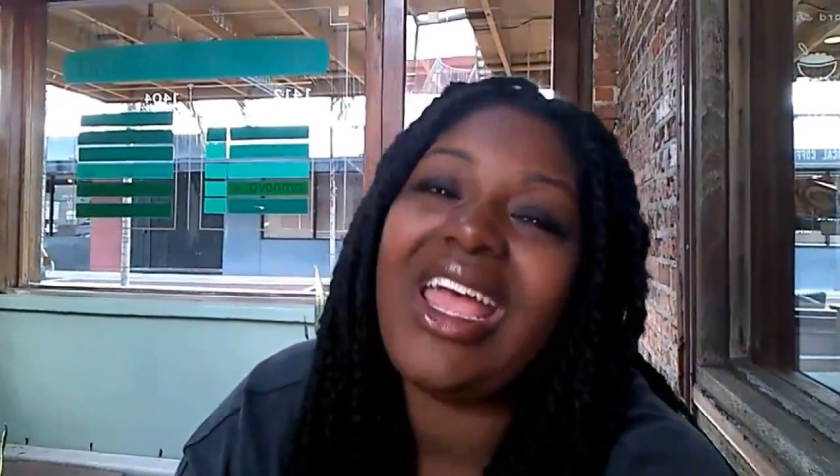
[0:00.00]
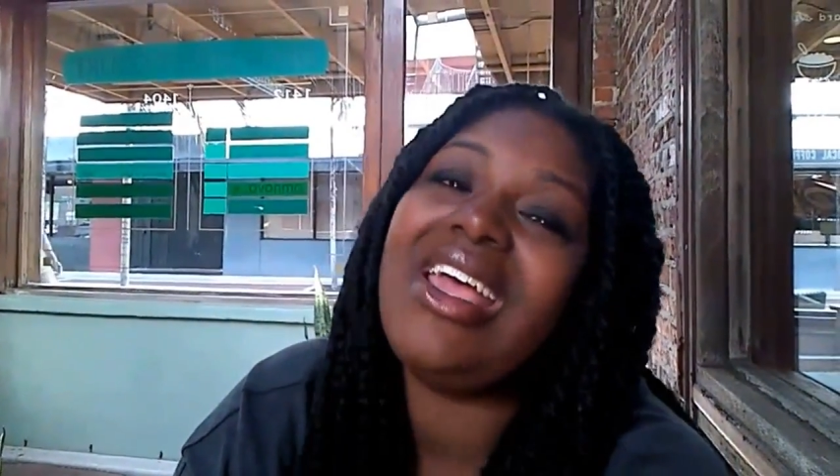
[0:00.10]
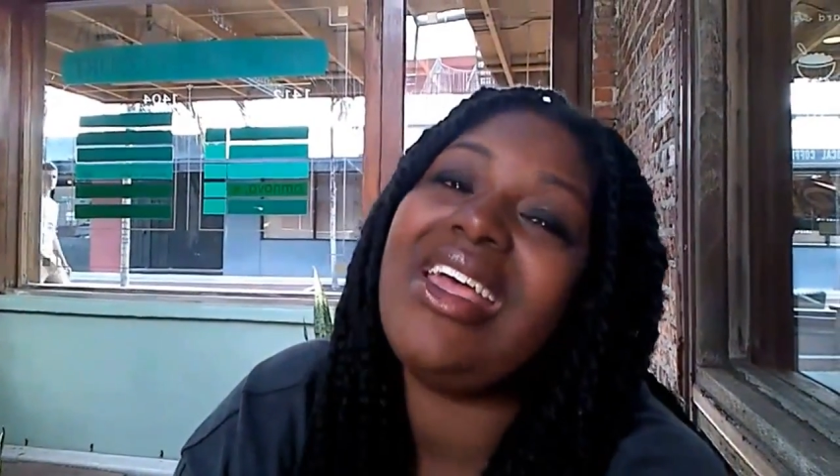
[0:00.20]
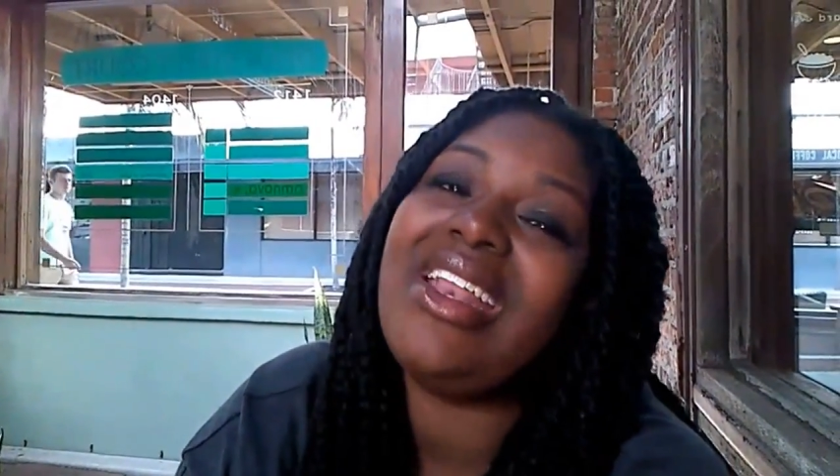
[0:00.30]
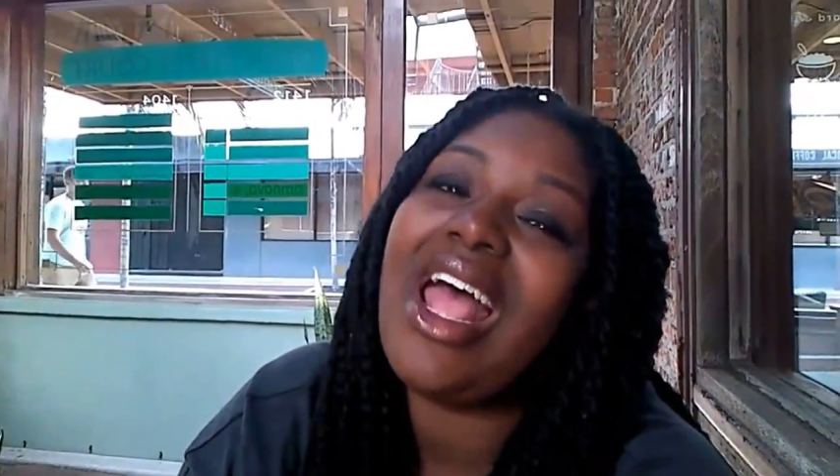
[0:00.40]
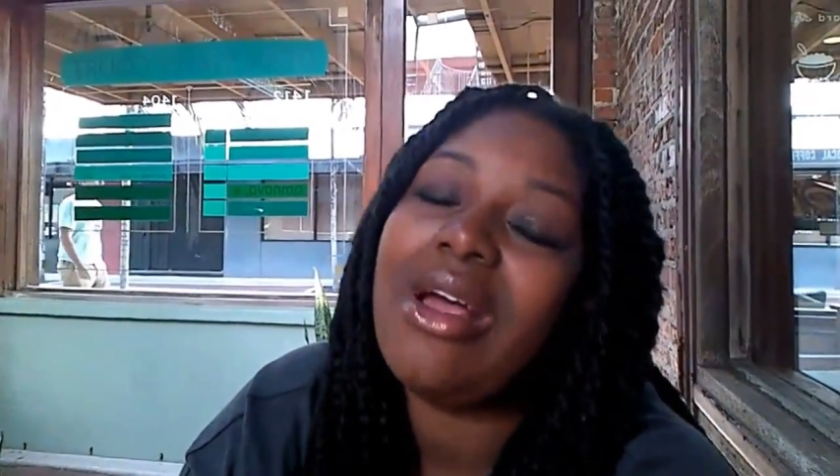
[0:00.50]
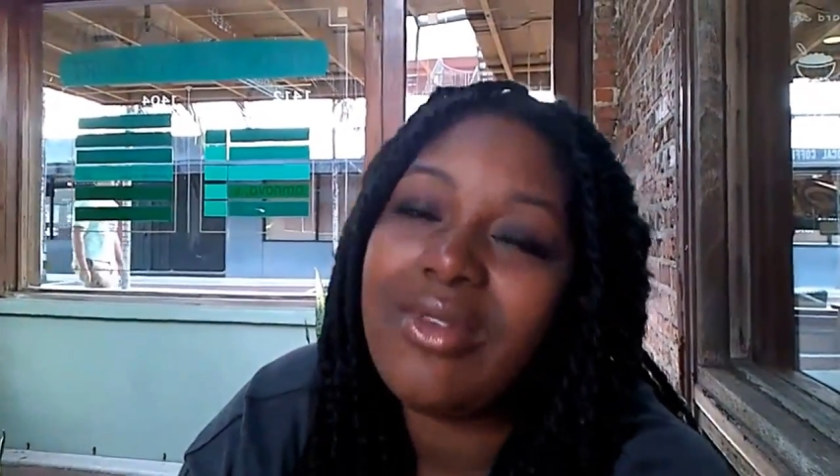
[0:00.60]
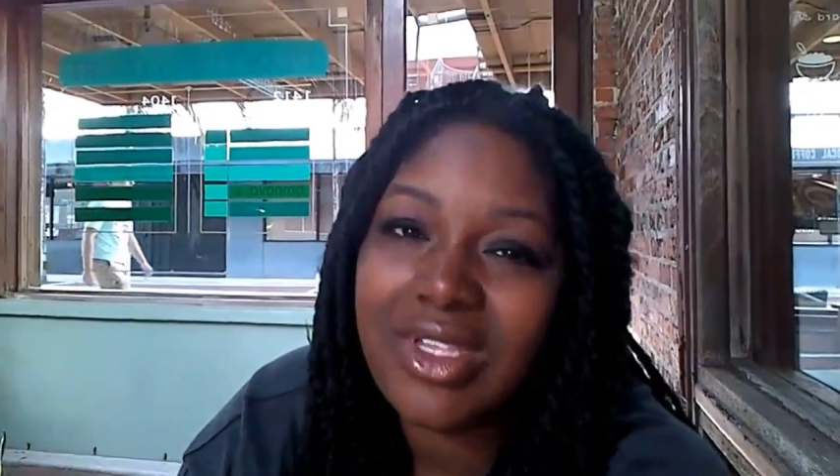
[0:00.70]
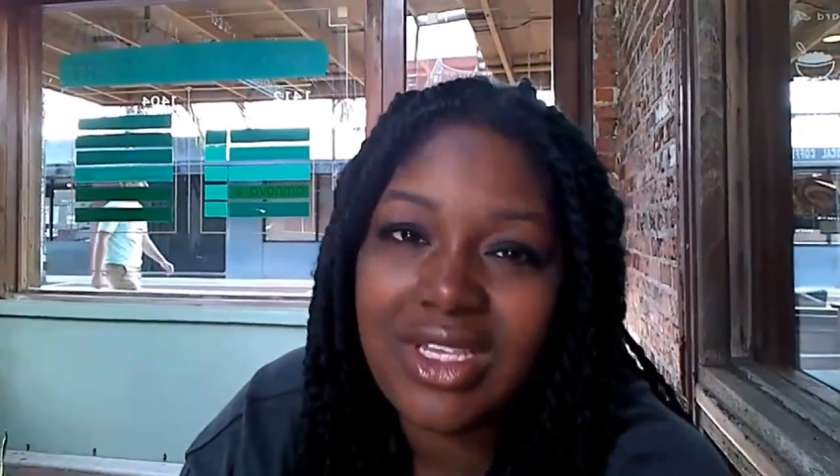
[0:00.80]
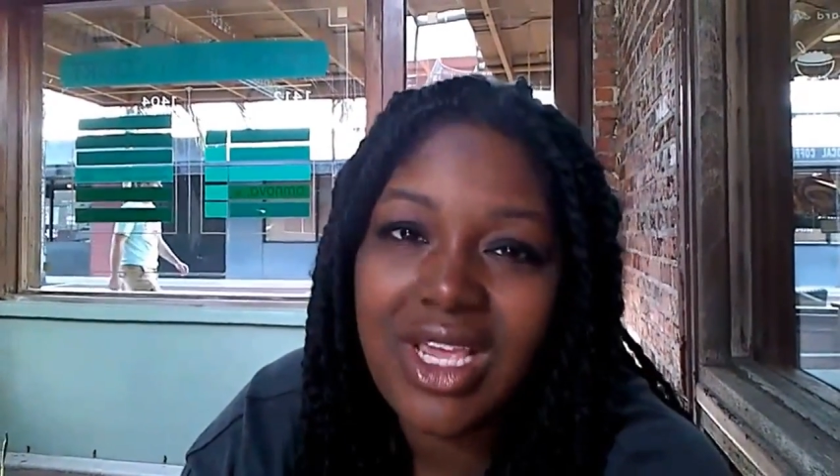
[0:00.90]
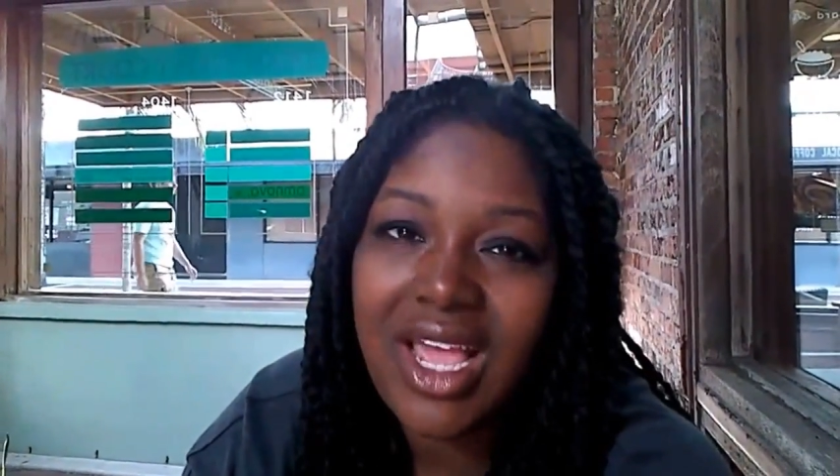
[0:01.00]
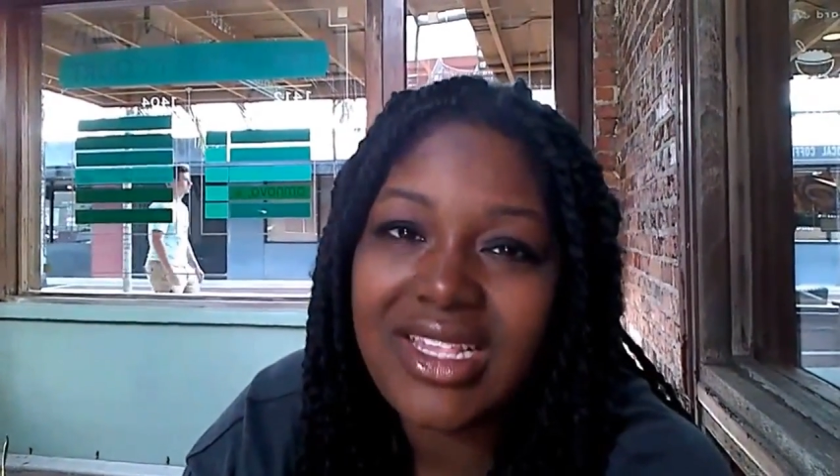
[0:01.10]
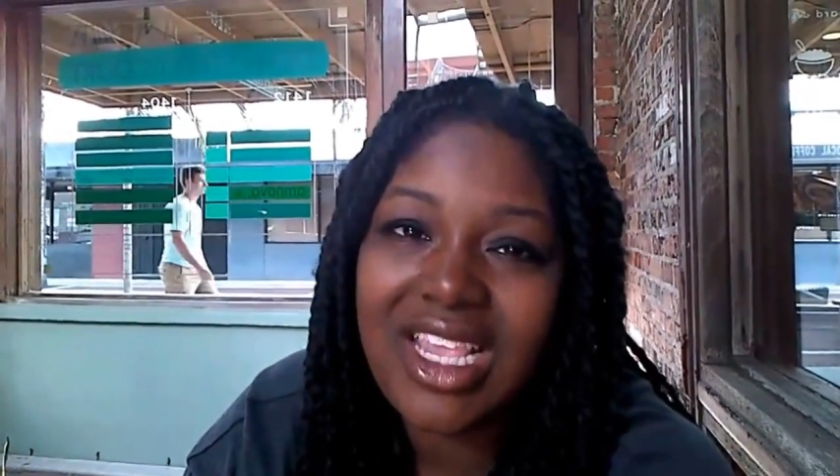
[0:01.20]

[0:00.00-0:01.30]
and I will see you guys